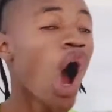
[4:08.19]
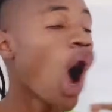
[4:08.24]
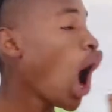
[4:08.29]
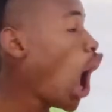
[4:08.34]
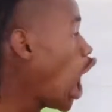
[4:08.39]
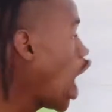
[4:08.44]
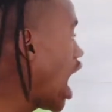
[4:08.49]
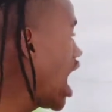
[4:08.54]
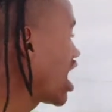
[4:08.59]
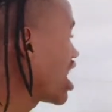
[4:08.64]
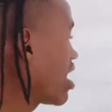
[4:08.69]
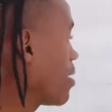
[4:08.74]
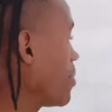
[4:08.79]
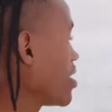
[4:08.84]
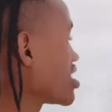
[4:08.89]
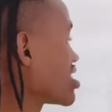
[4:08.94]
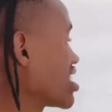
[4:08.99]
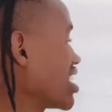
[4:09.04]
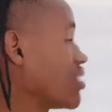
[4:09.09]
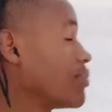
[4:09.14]
All
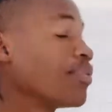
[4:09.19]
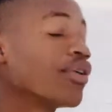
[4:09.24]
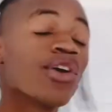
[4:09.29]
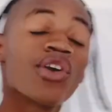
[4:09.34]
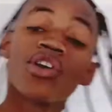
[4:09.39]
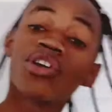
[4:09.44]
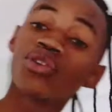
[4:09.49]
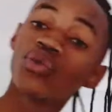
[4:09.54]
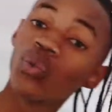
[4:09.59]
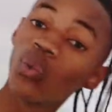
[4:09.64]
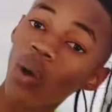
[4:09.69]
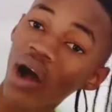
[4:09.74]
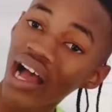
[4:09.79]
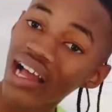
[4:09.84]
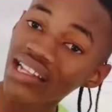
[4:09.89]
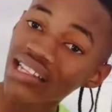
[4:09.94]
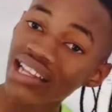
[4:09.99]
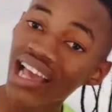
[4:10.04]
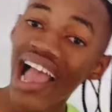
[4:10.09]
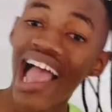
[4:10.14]
elements in period
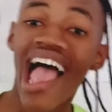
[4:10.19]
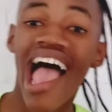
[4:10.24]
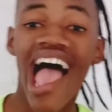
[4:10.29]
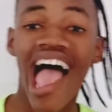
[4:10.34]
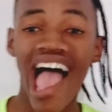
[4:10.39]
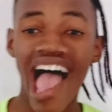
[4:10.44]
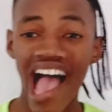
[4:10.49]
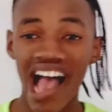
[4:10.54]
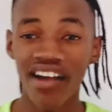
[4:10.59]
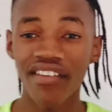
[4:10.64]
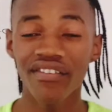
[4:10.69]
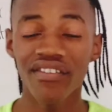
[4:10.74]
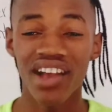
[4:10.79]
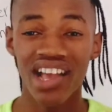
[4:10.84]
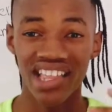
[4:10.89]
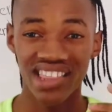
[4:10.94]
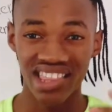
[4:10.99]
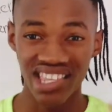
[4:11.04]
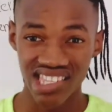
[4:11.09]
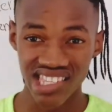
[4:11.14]
1 have
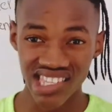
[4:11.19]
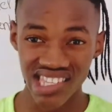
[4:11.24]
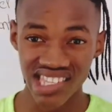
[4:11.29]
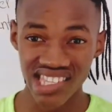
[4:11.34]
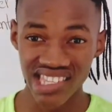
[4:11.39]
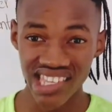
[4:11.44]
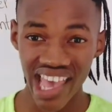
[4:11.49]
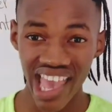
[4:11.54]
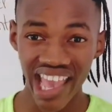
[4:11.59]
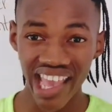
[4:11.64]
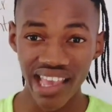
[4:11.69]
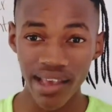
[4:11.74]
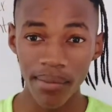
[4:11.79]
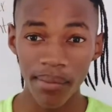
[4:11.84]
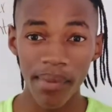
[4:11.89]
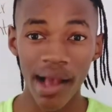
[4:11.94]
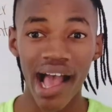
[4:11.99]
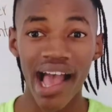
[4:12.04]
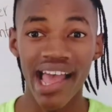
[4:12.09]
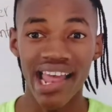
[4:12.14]
the
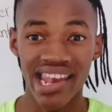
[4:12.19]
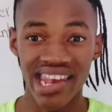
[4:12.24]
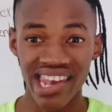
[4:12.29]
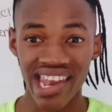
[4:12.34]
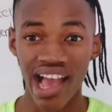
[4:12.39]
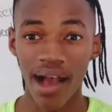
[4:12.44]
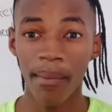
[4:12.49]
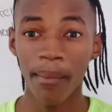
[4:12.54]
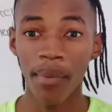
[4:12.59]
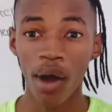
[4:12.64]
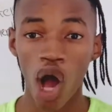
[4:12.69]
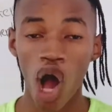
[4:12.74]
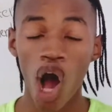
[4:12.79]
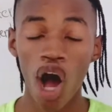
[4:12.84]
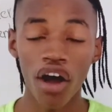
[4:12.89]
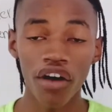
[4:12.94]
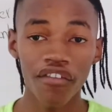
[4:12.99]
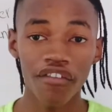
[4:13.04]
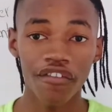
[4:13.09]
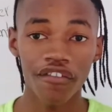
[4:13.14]
same number
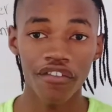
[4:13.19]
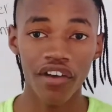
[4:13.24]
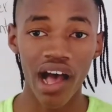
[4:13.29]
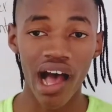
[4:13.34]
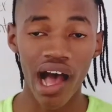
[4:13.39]
of